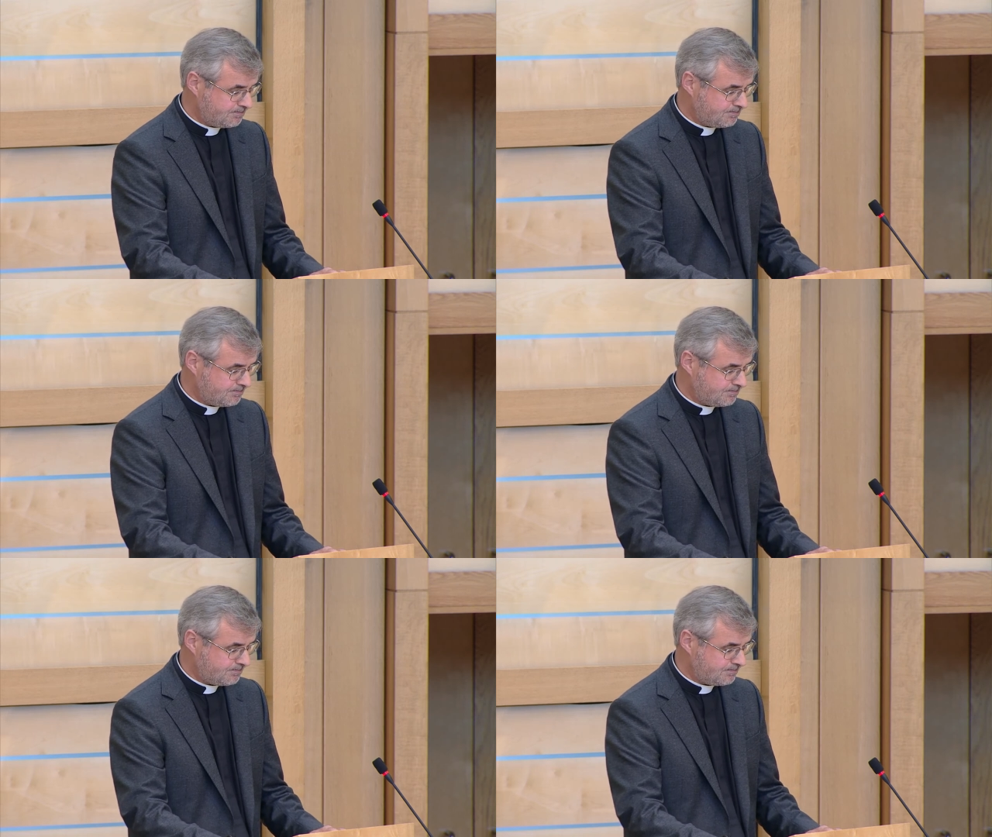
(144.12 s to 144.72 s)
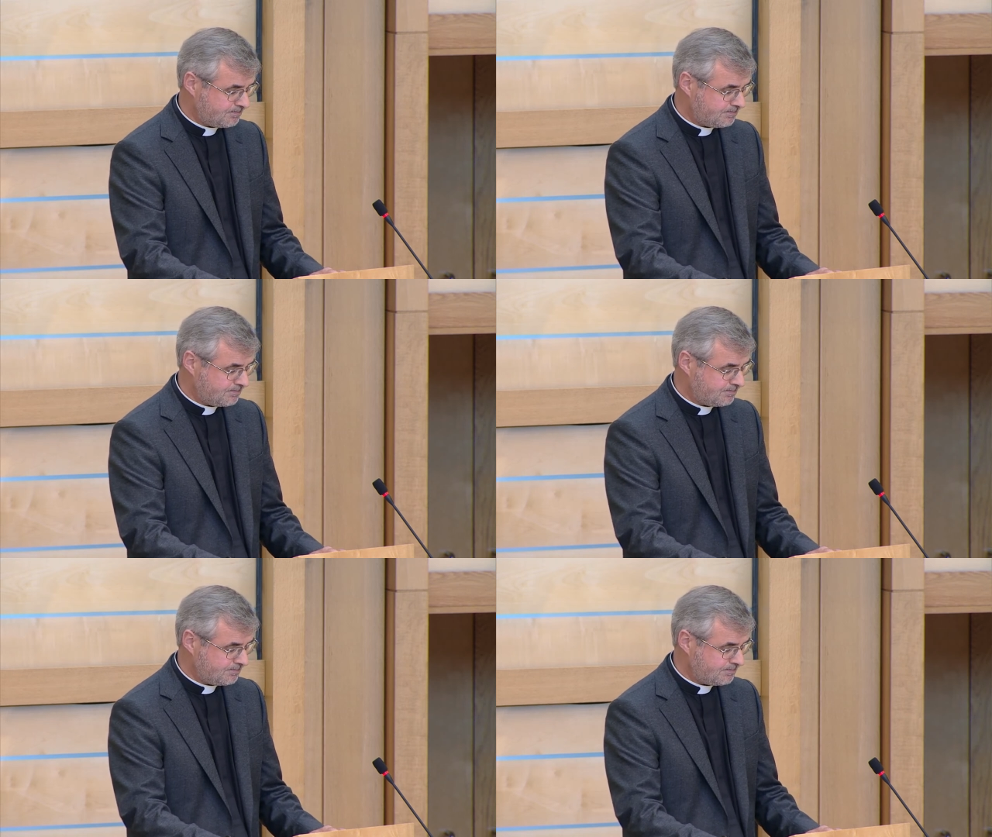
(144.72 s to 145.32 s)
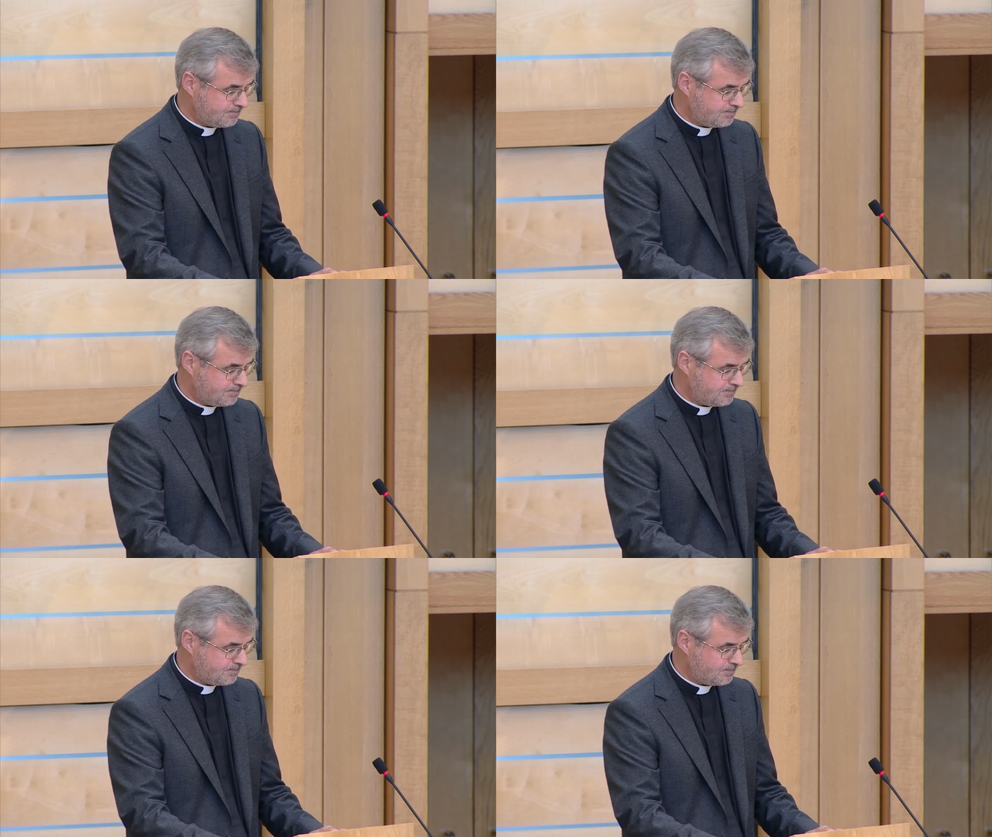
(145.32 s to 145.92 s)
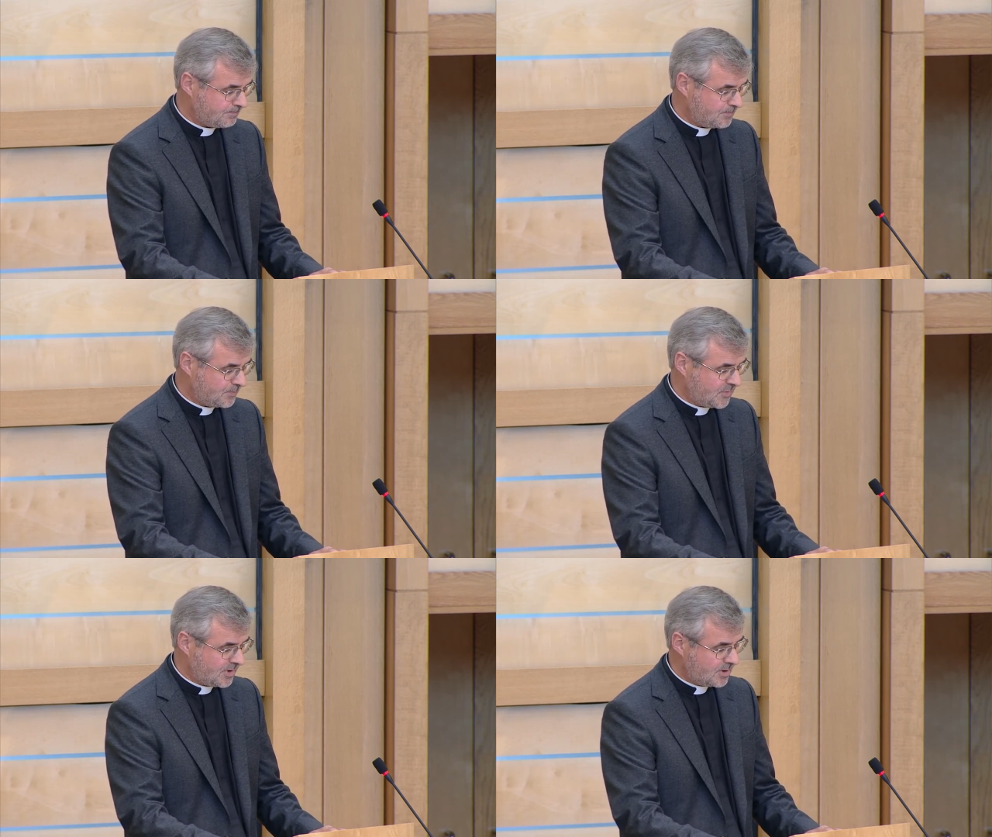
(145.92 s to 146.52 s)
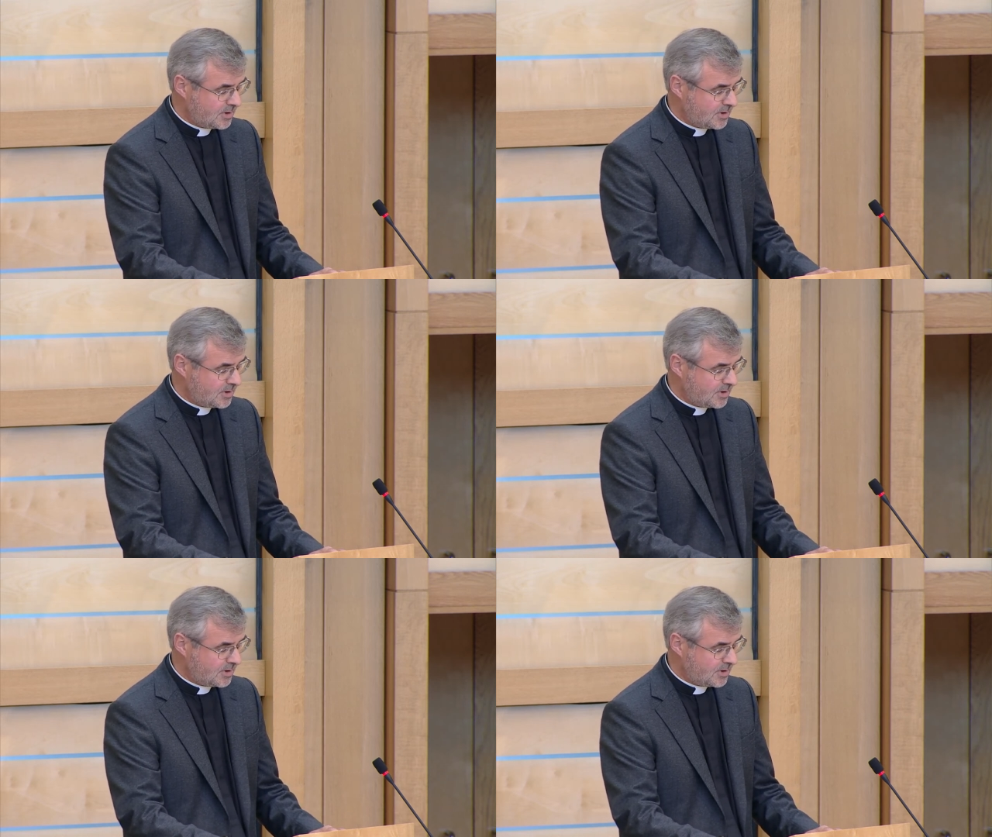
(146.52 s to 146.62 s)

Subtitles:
No one is speaking in this clip.